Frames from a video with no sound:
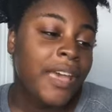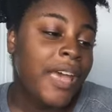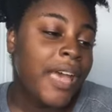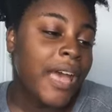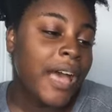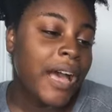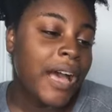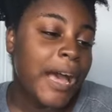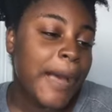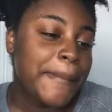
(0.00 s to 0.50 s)

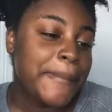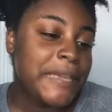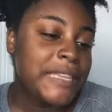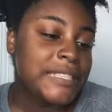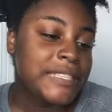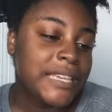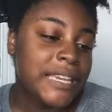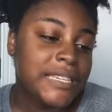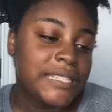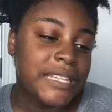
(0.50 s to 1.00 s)
It
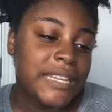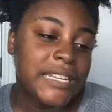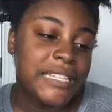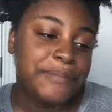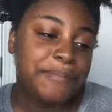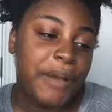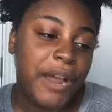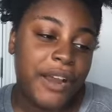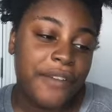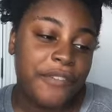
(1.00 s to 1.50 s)
says that it's
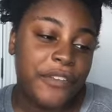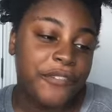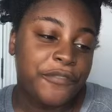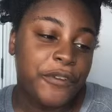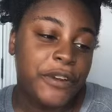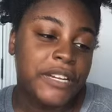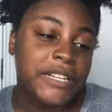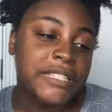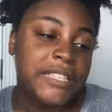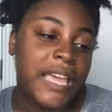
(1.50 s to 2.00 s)
perfect
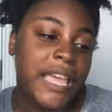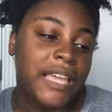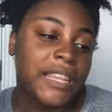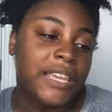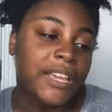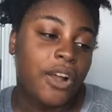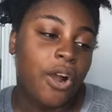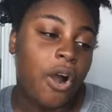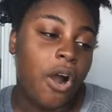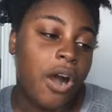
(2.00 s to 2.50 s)
for
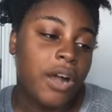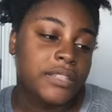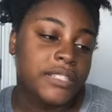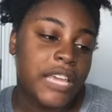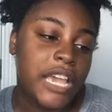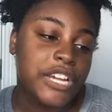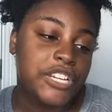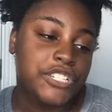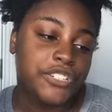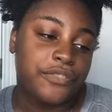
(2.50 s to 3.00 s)
detangling all
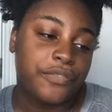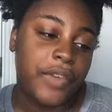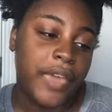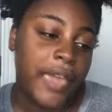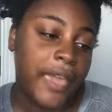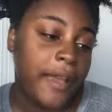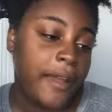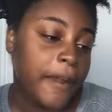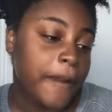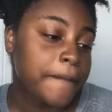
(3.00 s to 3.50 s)
textures of
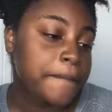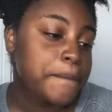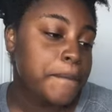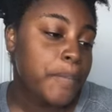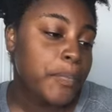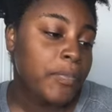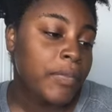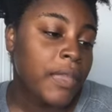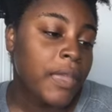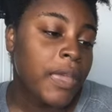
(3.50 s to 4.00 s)
hair,
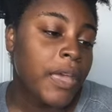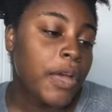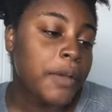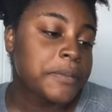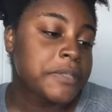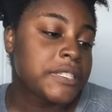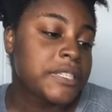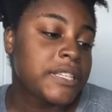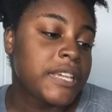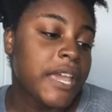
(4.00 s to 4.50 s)

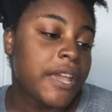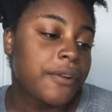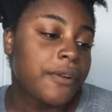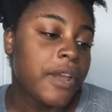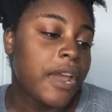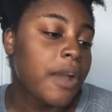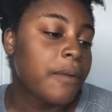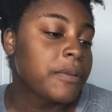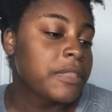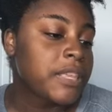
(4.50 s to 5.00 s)
helps detangle
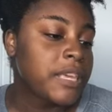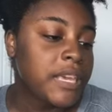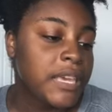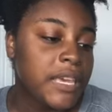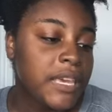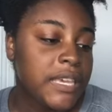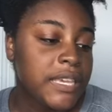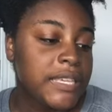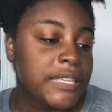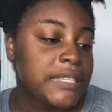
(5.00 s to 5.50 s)
hair with
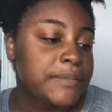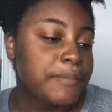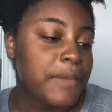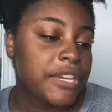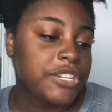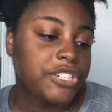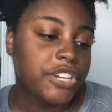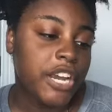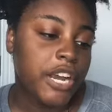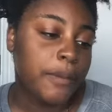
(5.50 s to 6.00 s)
ease,
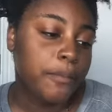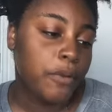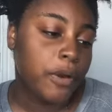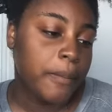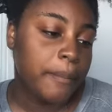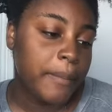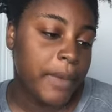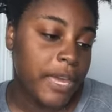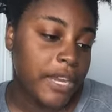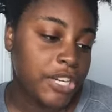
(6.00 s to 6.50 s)
makes your hair more
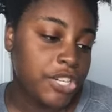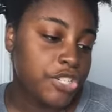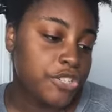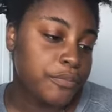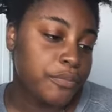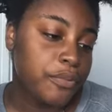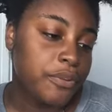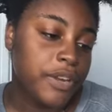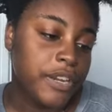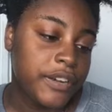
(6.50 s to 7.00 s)

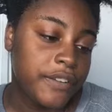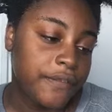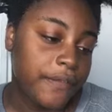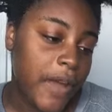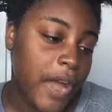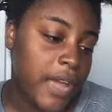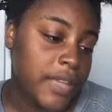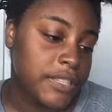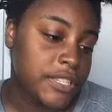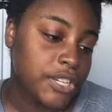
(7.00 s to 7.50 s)
manageable and
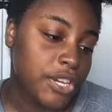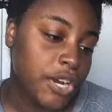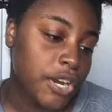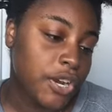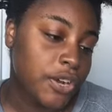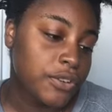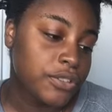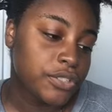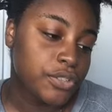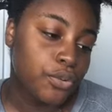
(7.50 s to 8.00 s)
defines
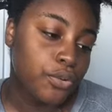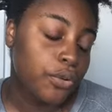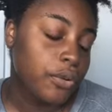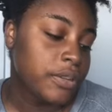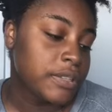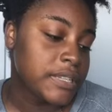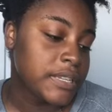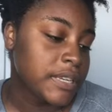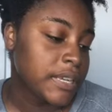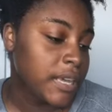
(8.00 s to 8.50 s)
curls,
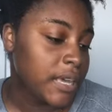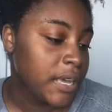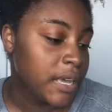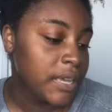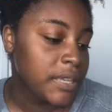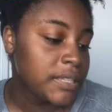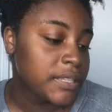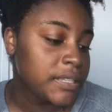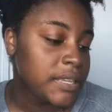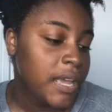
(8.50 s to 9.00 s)
coils, and
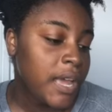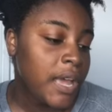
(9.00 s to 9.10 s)
kinks.